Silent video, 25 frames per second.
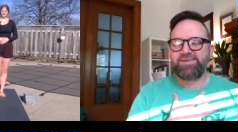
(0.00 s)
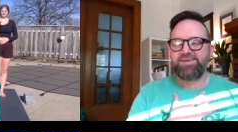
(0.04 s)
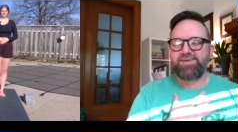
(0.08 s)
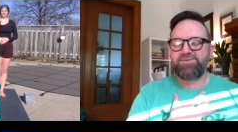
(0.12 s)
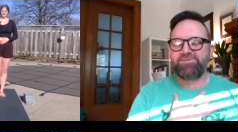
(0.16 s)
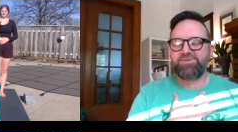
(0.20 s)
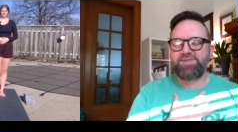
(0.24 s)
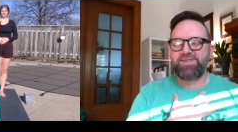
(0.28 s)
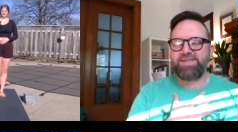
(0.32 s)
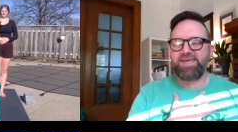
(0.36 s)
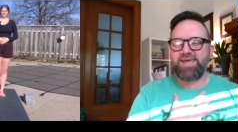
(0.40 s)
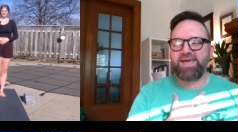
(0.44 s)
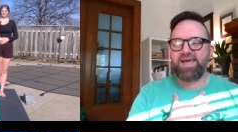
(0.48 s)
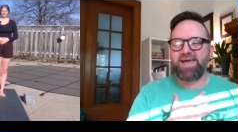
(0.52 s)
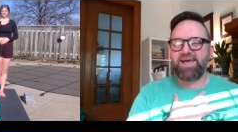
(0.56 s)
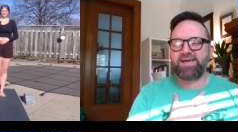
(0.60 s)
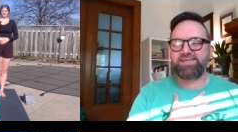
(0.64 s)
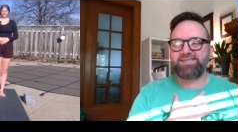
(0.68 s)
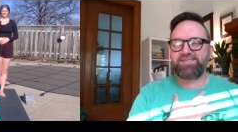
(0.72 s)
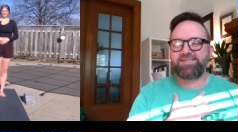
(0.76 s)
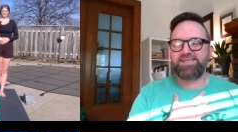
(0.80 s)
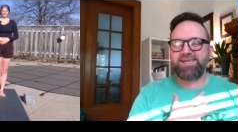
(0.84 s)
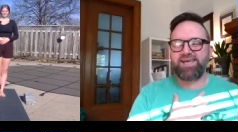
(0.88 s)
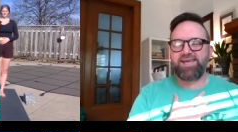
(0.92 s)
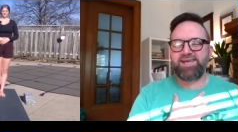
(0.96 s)
And with the
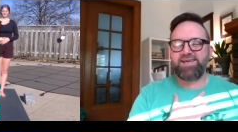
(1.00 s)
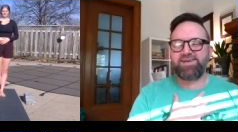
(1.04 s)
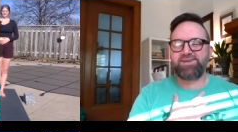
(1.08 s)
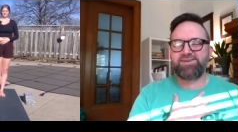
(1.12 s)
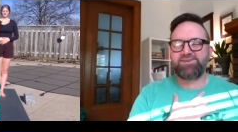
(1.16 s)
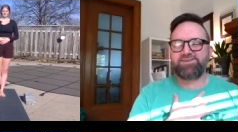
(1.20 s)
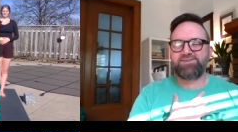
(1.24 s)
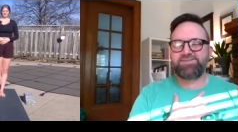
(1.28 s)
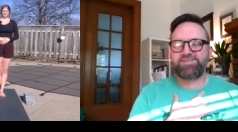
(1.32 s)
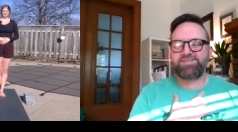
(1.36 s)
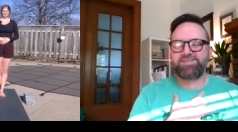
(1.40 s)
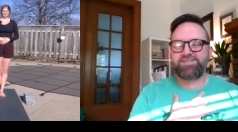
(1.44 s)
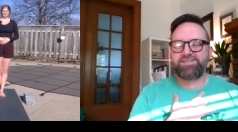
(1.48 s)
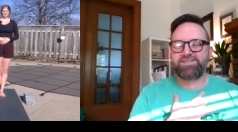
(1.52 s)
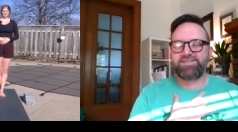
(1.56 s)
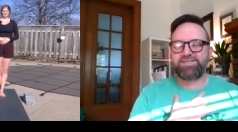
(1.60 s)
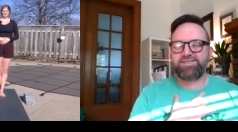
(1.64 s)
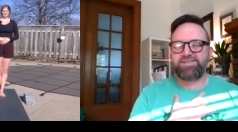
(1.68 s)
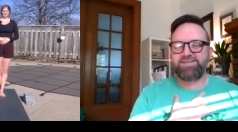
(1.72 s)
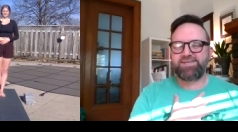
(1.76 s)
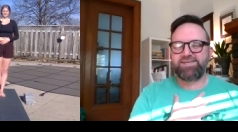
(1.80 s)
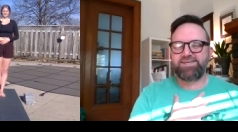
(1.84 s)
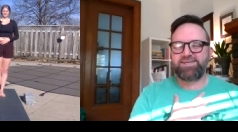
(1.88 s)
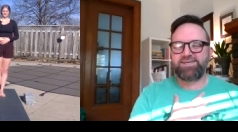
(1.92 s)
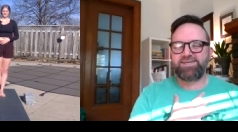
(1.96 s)
exhales,
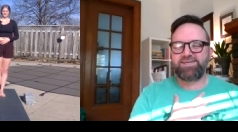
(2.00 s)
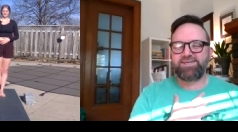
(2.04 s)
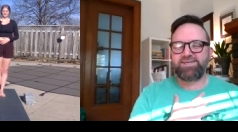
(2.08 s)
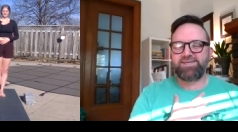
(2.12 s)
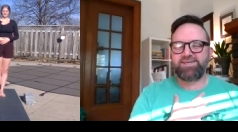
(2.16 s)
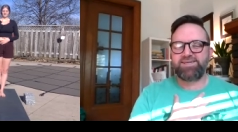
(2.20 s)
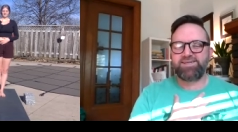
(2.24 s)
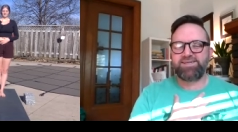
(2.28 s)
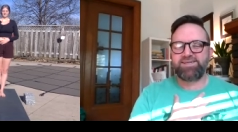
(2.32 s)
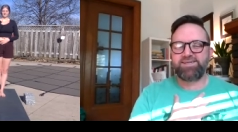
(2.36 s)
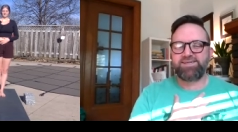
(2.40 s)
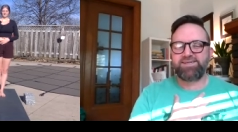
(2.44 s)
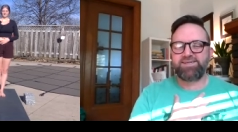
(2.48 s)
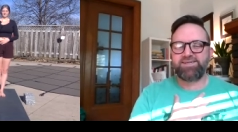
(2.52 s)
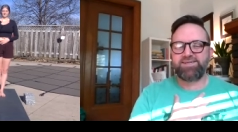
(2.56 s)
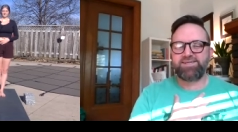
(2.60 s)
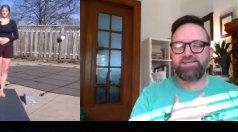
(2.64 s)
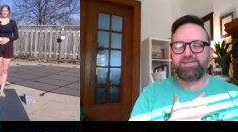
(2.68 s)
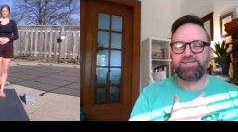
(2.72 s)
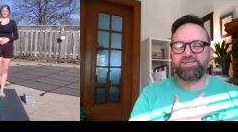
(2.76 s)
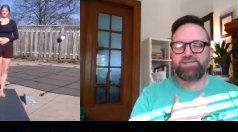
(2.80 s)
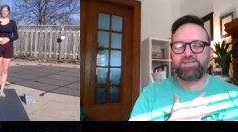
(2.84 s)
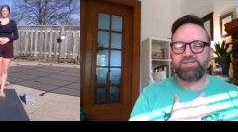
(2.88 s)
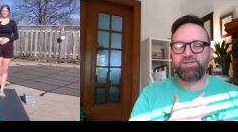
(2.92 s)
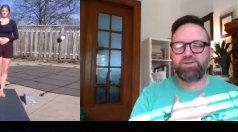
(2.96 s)

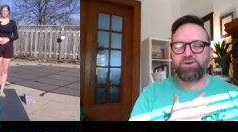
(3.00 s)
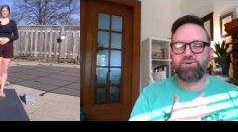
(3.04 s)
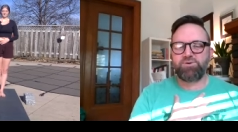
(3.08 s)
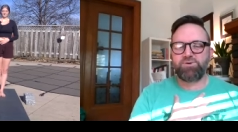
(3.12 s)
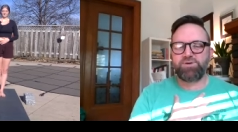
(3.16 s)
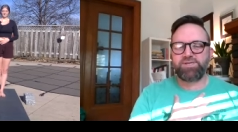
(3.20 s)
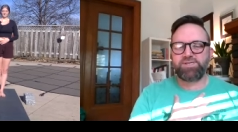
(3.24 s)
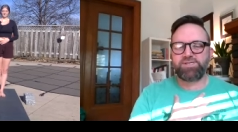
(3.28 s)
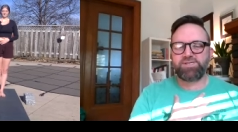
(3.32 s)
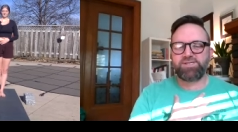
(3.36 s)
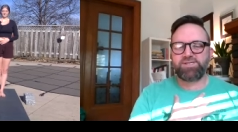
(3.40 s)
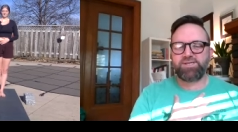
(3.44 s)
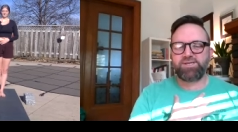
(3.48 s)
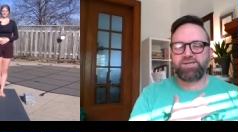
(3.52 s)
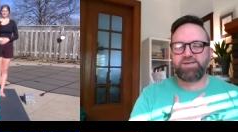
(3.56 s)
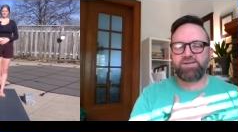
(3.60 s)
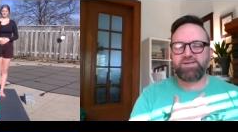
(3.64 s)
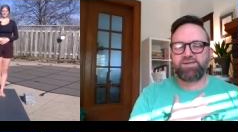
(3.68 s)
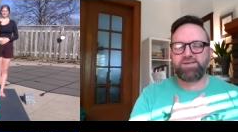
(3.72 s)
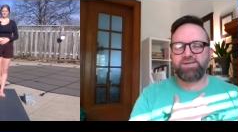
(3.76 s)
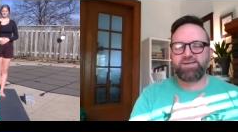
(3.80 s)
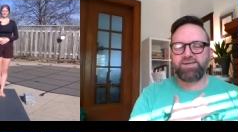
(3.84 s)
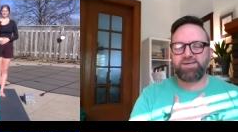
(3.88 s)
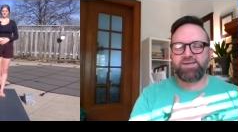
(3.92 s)
just notice the